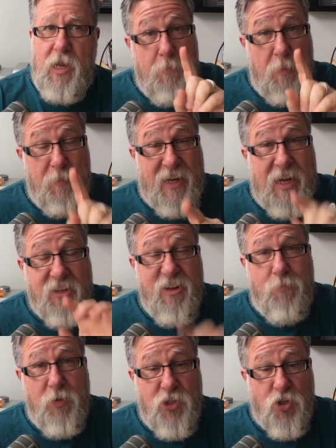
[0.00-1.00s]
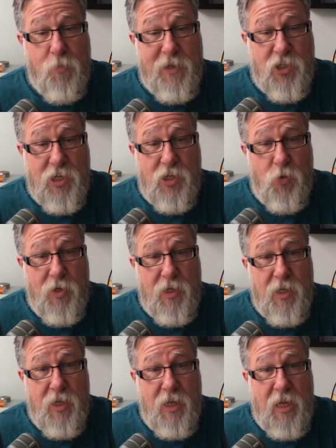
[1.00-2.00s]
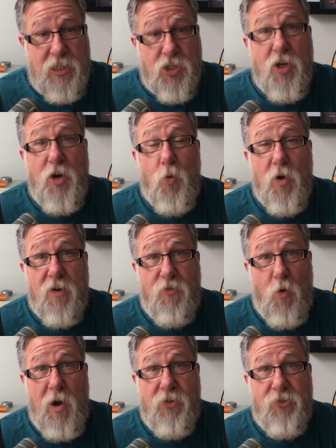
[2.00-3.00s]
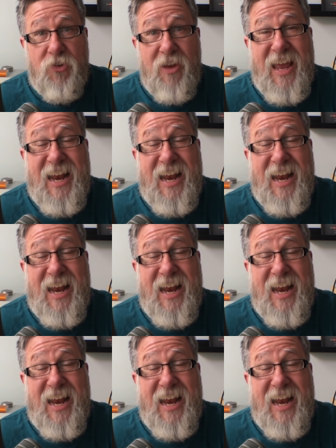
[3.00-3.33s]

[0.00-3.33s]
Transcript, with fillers: but because I put so much into it, it's going to work for us.